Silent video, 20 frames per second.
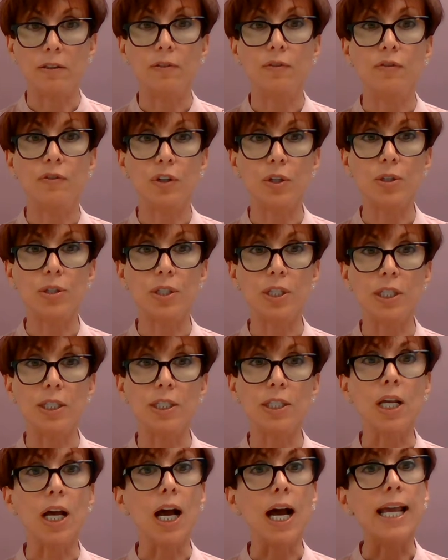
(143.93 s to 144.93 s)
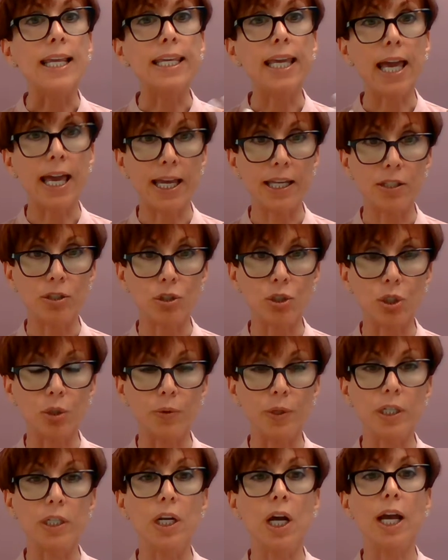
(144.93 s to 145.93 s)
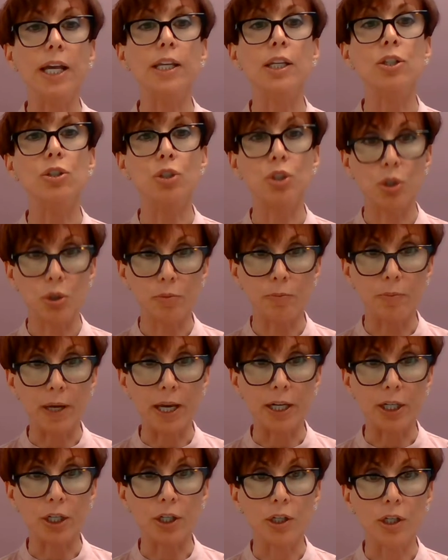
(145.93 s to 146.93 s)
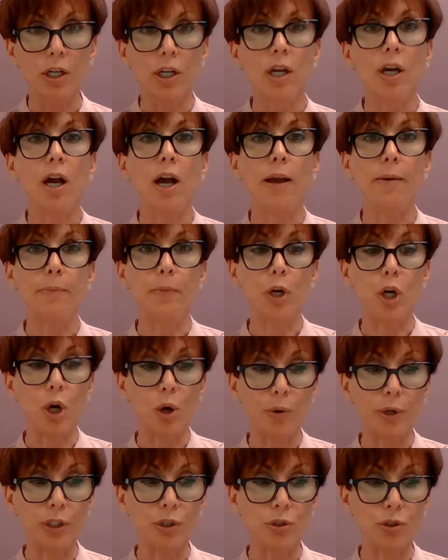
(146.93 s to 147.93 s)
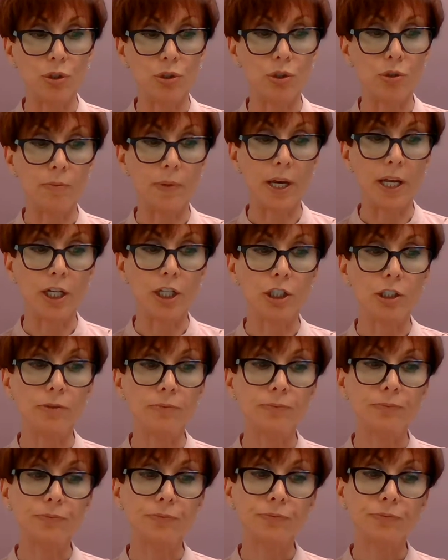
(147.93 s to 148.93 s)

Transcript: Versus, I can do it, I can do better, I'm going to do better.